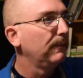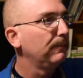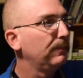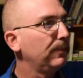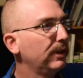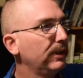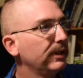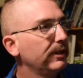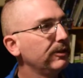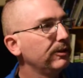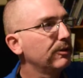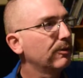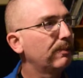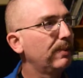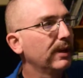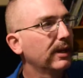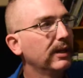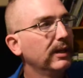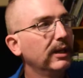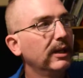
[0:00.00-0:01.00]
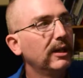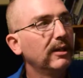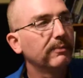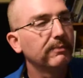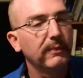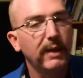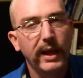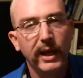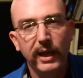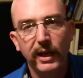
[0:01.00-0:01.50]
but you're picking up
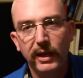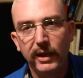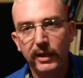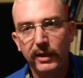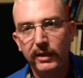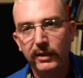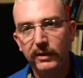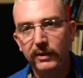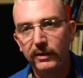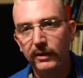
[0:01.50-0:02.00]
an